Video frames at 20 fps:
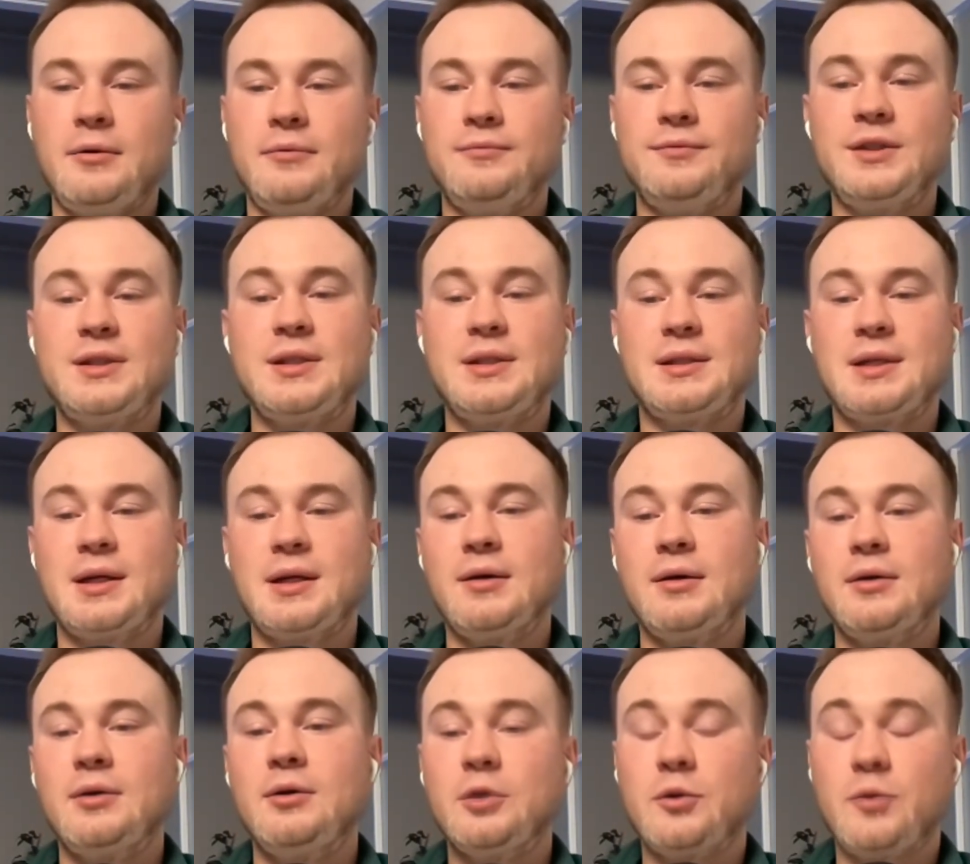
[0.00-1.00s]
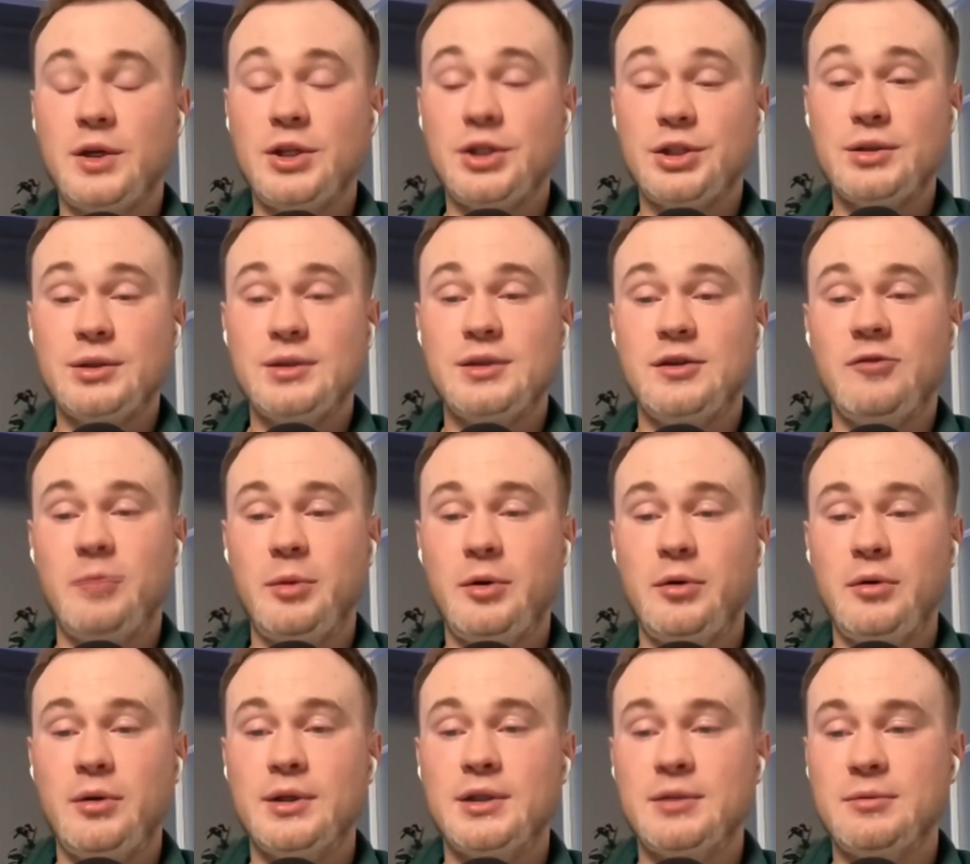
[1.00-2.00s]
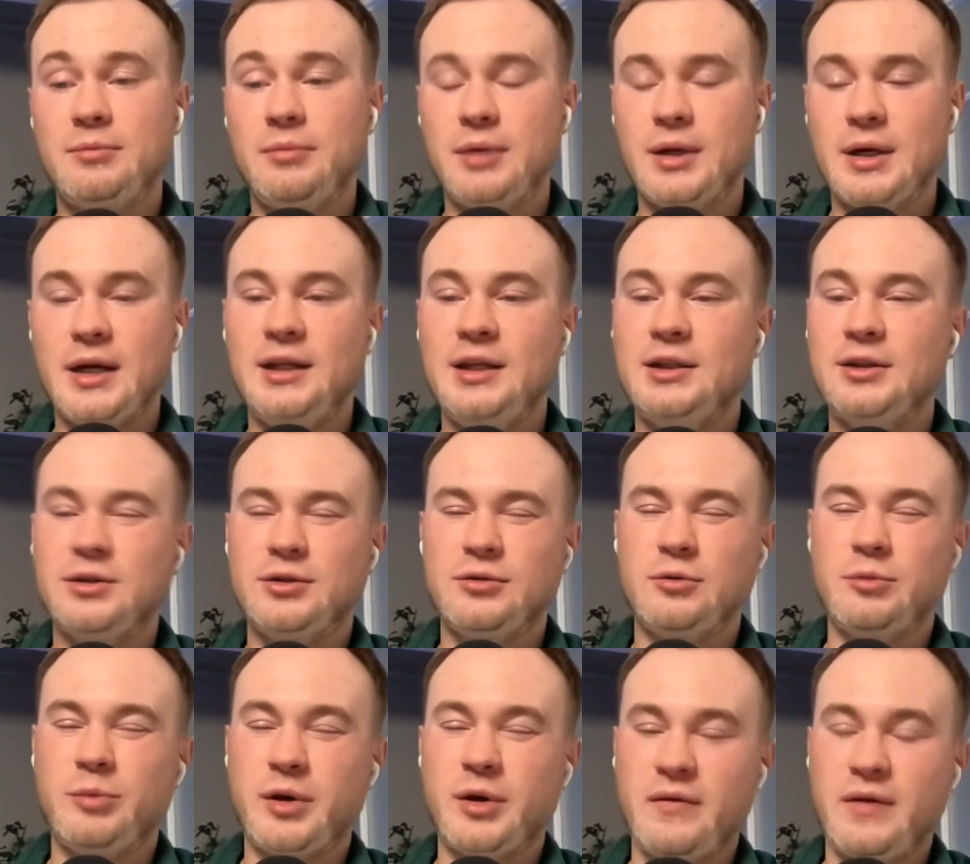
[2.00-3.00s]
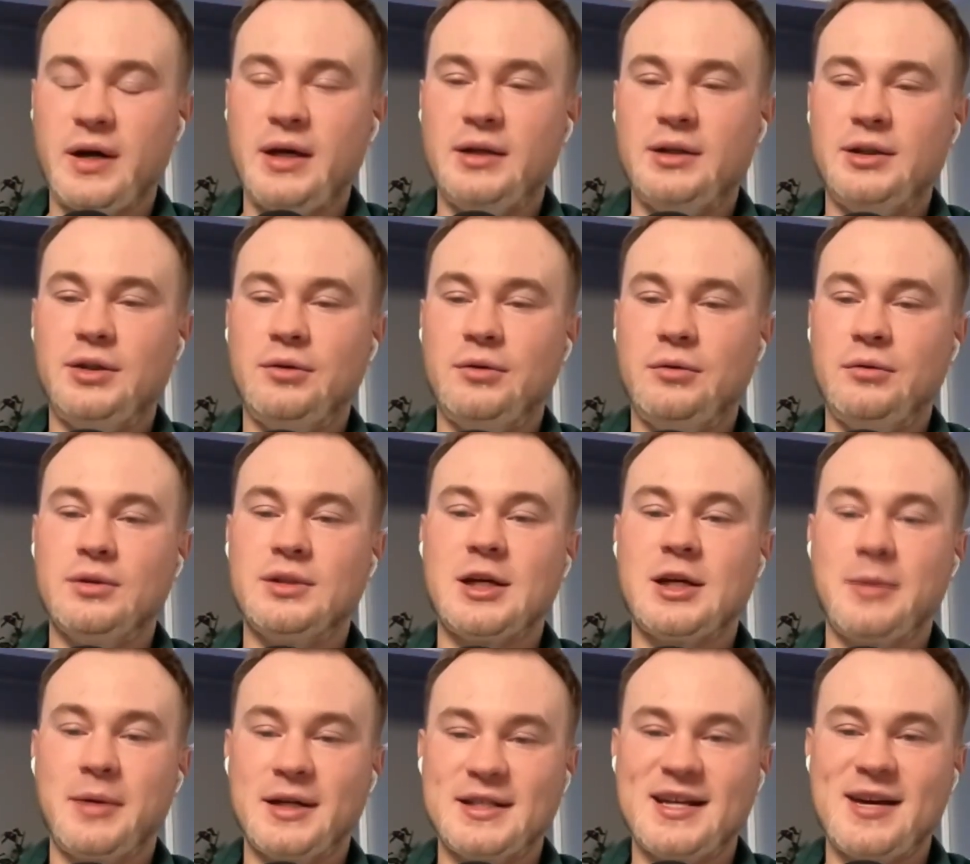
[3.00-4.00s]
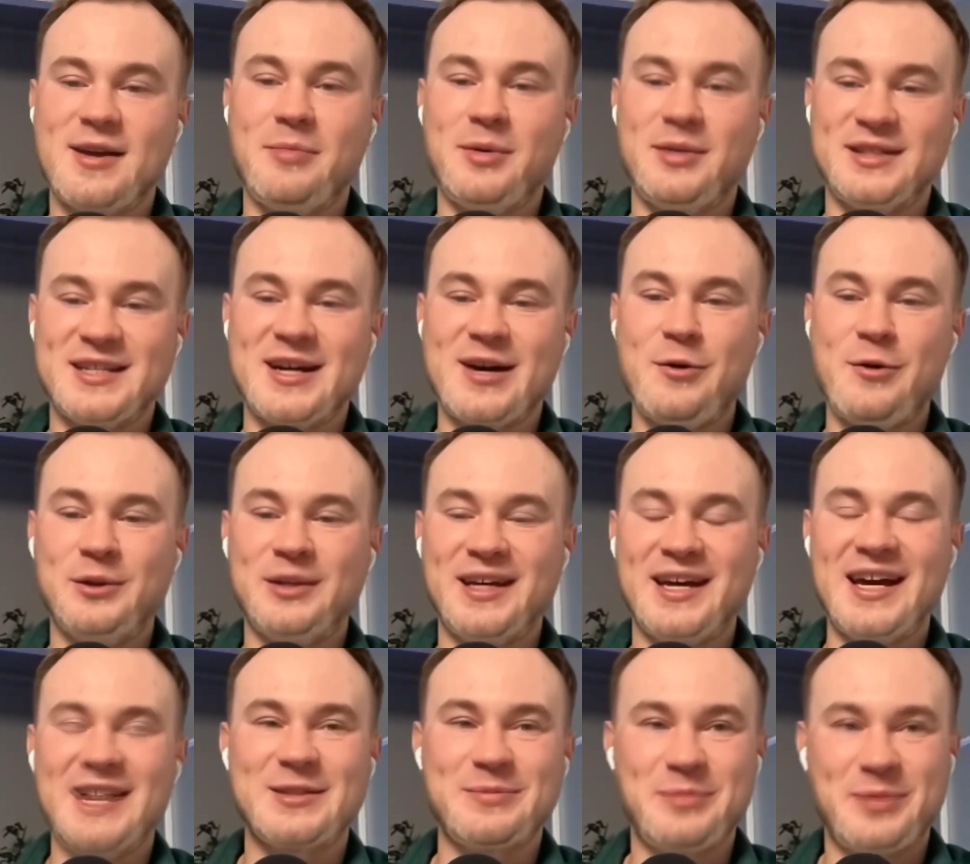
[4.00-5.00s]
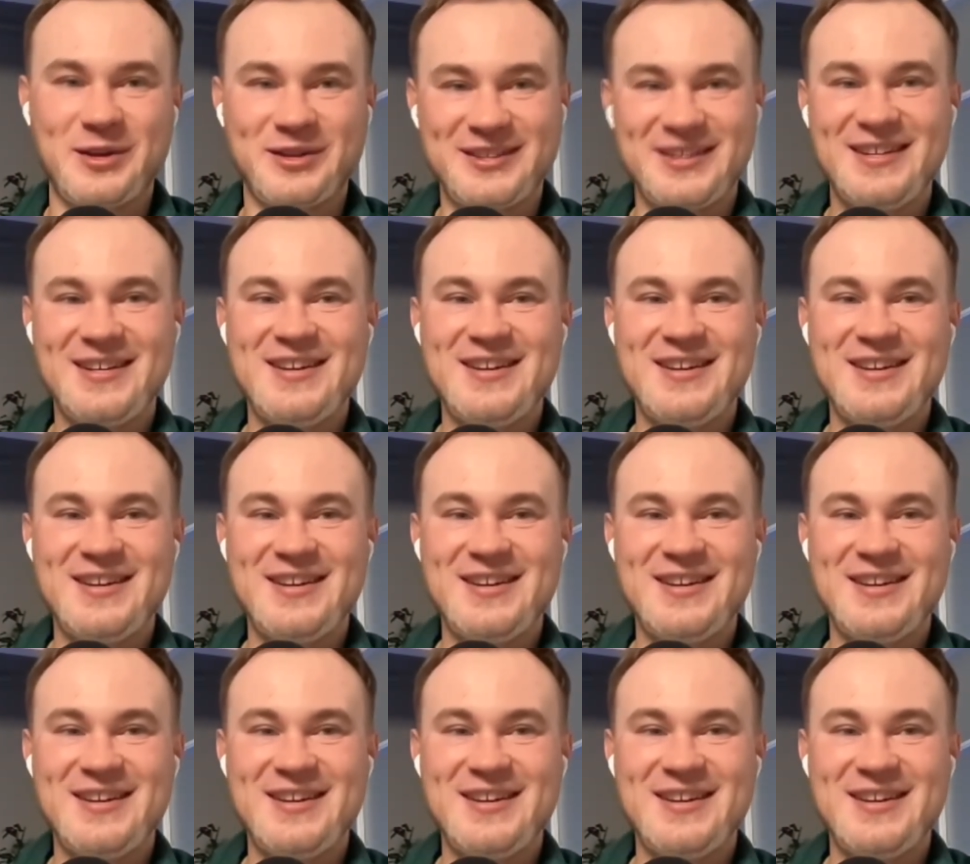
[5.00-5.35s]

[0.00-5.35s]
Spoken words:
This is a good question. So if be honest, I need to provide you some examples how it export,